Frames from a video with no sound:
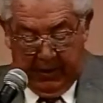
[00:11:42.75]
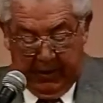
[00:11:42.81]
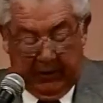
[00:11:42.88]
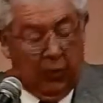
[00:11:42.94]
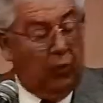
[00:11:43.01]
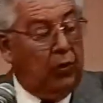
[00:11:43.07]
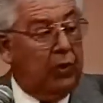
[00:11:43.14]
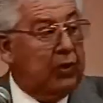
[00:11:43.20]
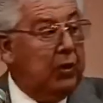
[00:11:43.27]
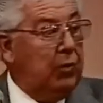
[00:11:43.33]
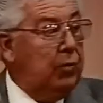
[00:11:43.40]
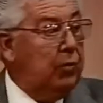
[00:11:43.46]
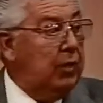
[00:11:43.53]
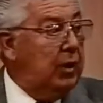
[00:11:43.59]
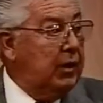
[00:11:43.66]
don't look a
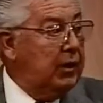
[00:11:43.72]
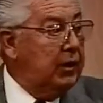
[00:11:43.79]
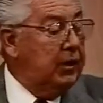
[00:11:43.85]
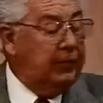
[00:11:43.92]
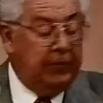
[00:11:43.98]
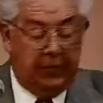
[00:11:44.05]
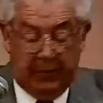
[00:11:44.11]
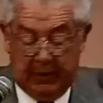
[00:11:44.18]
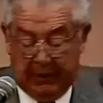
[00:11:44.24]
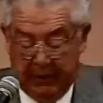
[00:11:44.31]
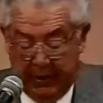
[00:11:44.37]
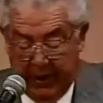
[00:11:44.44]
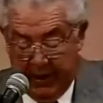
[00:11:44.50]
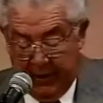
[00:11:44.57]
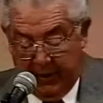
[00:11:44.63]
whole lot different than they
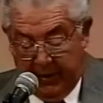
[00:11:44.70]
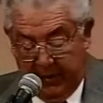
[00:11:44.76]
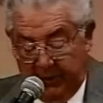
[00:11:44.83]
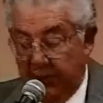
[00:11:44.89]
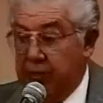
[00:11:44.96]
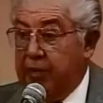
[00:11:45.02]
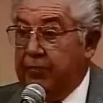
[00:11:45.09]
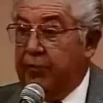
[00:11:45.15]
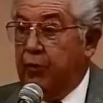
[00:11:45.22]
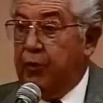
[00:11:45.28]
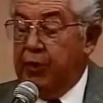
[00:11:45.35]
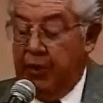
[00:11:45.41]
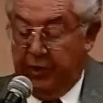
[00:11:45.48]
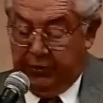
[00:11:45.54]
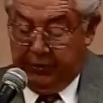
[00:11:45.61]
did 30, 40
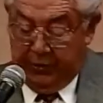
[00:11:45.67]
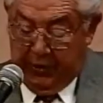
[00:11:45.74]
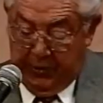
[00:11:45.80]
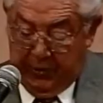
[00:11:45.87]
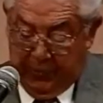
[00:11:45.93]
years ago.